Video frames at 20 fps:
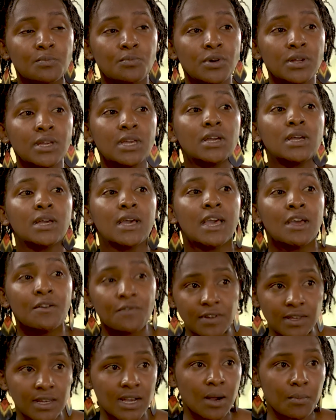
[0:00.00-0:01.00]
bringing
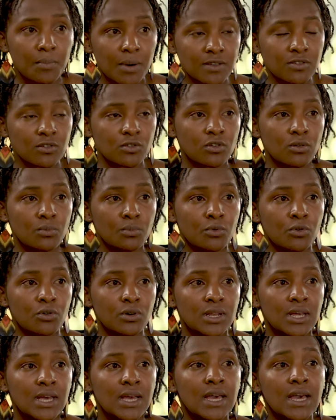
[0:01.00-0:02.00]
every young person on
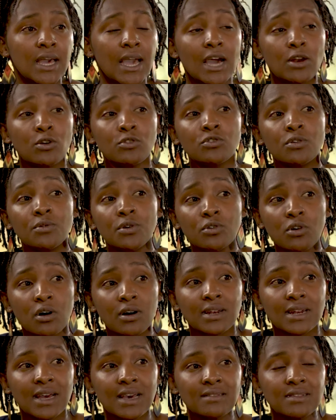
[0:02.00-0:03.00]
board, and also
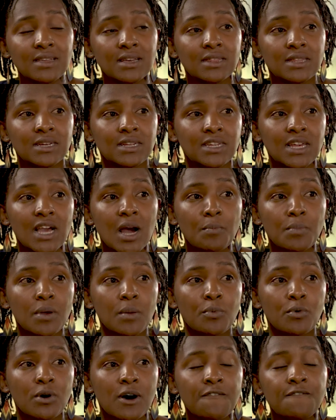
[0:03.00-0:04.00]
recognizing that young
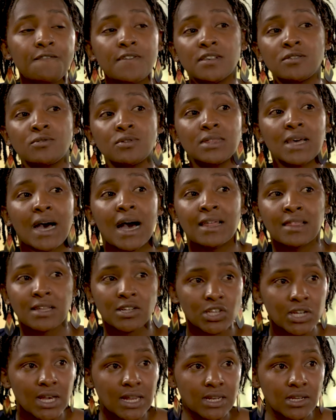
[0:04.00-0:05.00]
people are faced with other
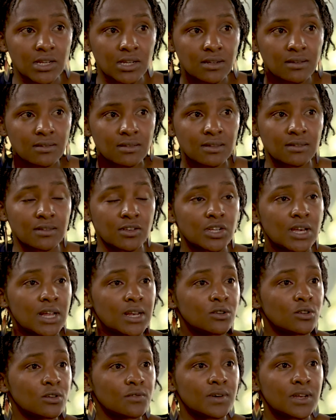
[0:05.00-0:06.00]
challenges. There's a
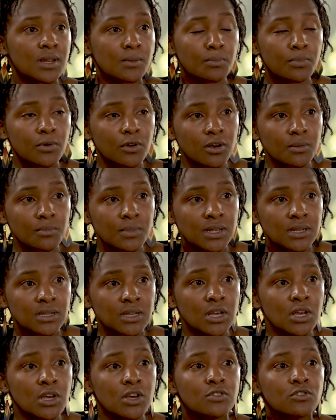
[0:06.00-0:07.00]
challenge of unemployment.
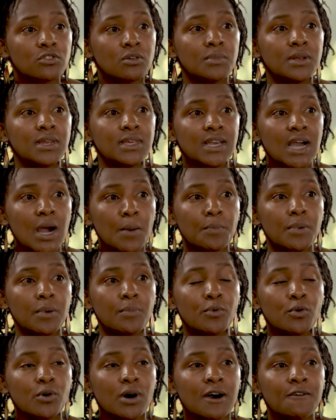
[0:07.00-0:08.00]
So many young
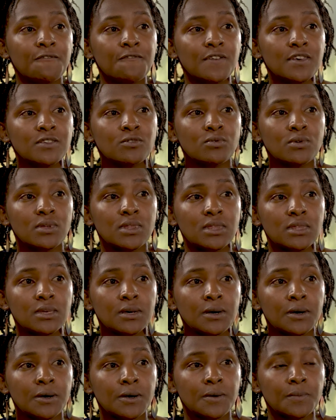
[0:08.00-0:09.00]
people are faced with
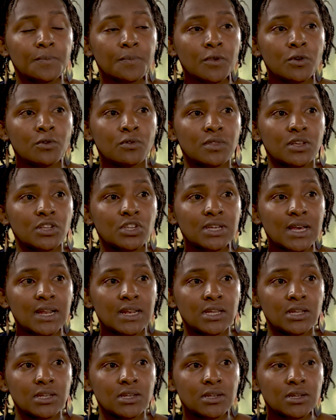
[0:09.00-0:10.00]
the
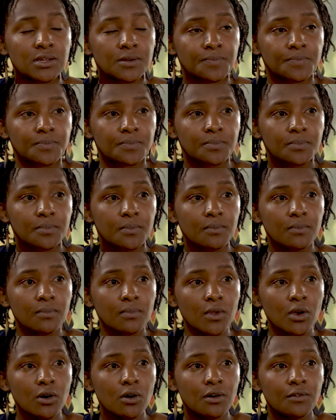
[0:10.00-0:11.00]
challenge
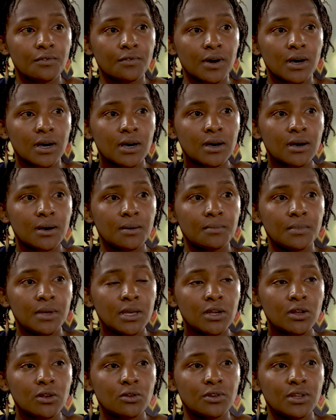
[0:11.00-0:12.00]
of
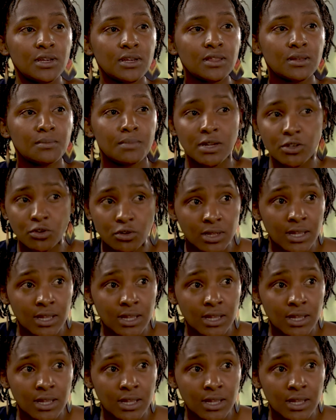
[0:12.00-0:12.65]
including the mental